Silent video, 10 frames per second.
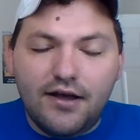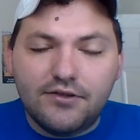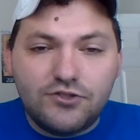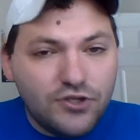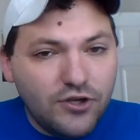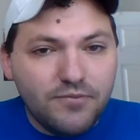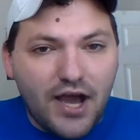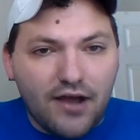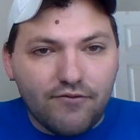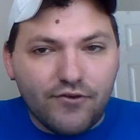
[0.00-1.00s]
Zoom
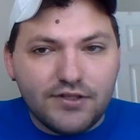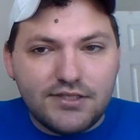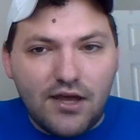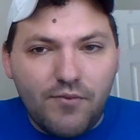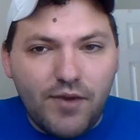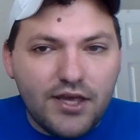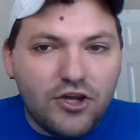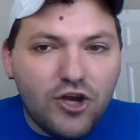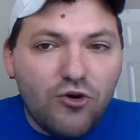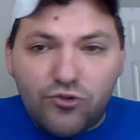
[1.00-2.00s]
conference that we can
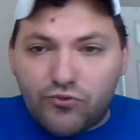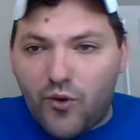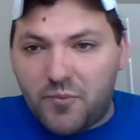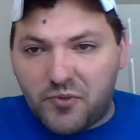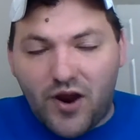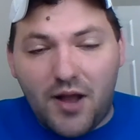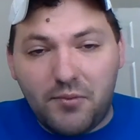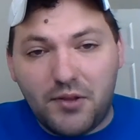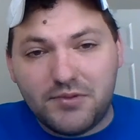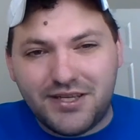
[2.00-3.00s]
go through a
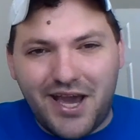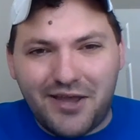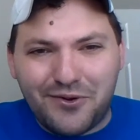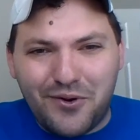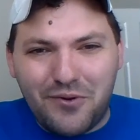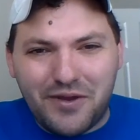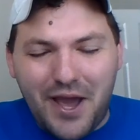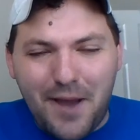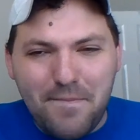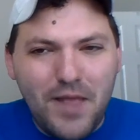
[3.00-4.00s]
problem together,
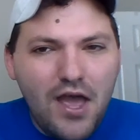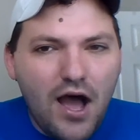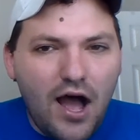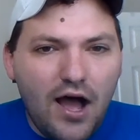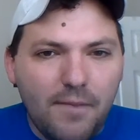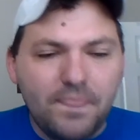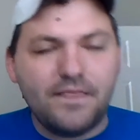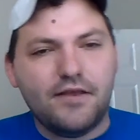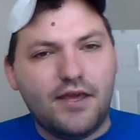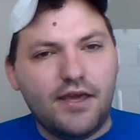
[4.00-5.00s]
okay?
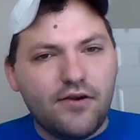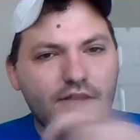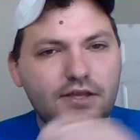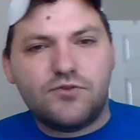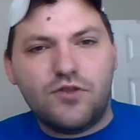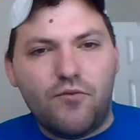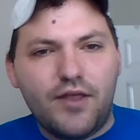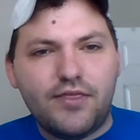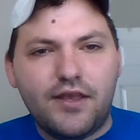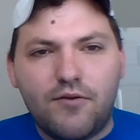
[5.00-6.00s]
Here is the
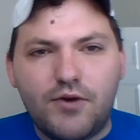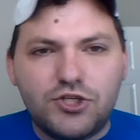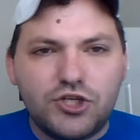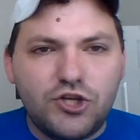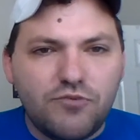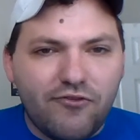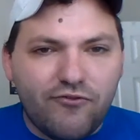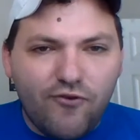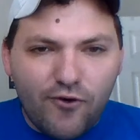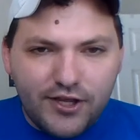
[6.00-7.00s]
one thing I want you to do
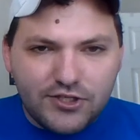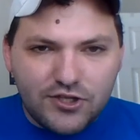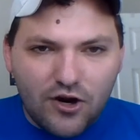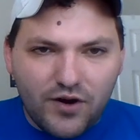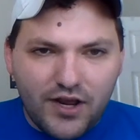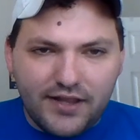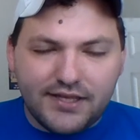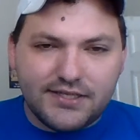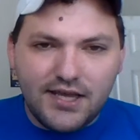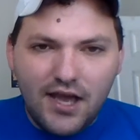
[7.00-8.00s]
before you start working on
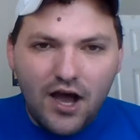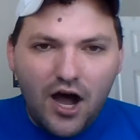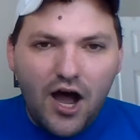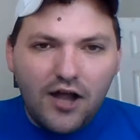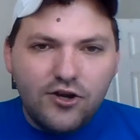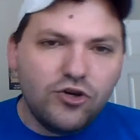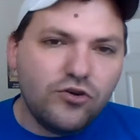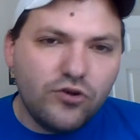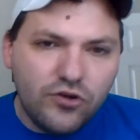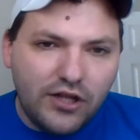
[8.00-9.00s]
this. On
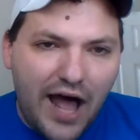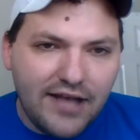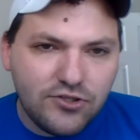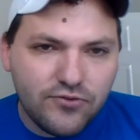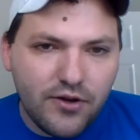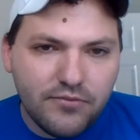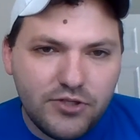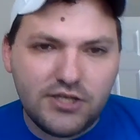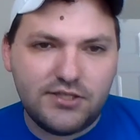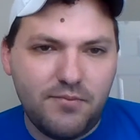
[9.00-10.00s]
Google Classroom,
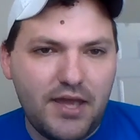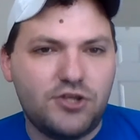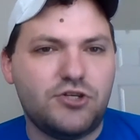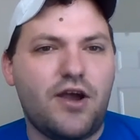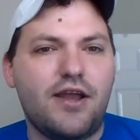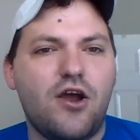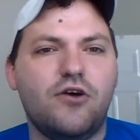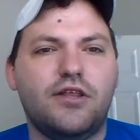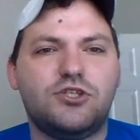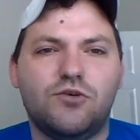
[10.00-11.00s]
just to make sure I
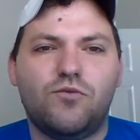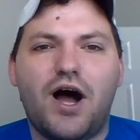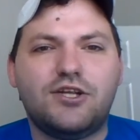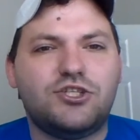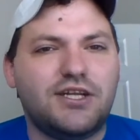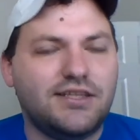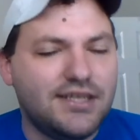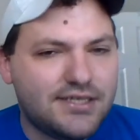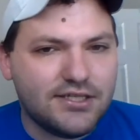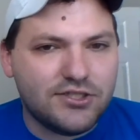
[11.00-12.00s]
know that you watched and
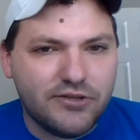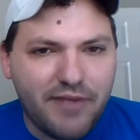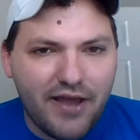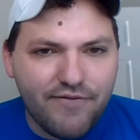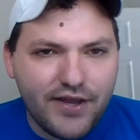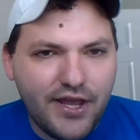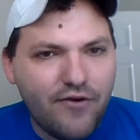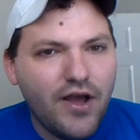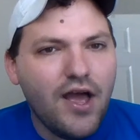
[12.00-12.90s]
listened to my video,